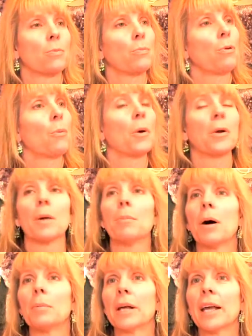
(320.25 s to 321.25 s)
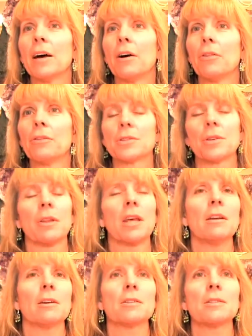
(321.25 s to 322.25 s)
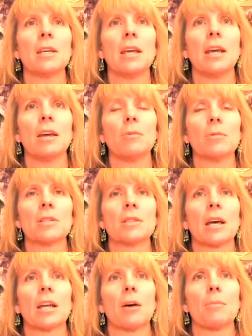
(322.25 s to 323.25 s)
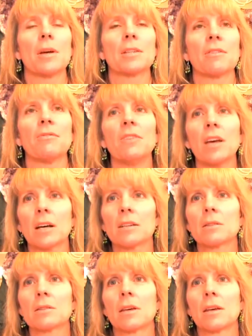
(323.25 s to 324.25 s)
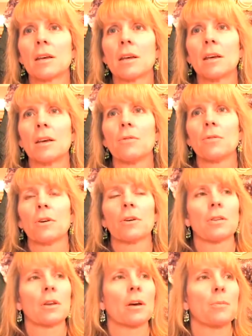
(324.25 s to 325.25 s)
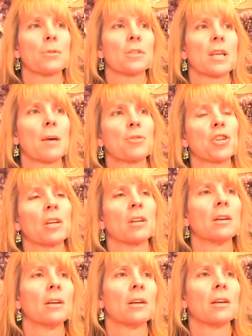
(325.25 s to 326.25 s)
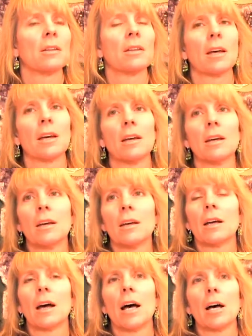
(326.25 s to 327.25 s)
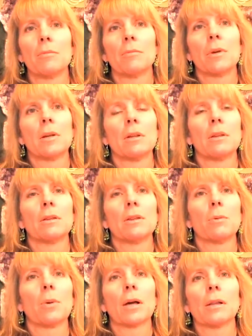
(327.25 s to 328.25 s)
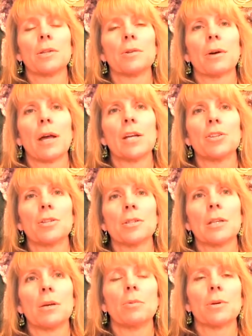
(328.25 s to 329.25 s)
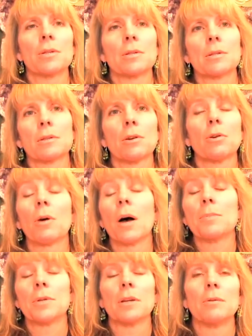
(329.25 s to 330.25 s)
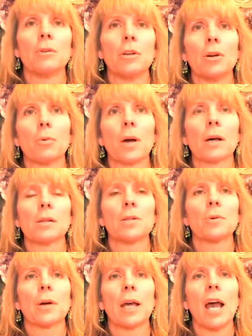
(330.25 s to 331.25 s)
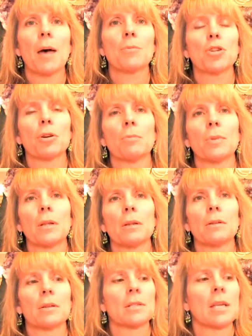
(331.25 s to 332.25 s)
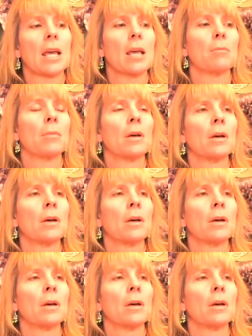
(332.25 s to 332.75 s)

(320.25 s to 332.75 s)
promoting public health. So the NRC was set up as a fix for the perception that um, the regulatory agency was corrupted, you know, regulatory capture, but the same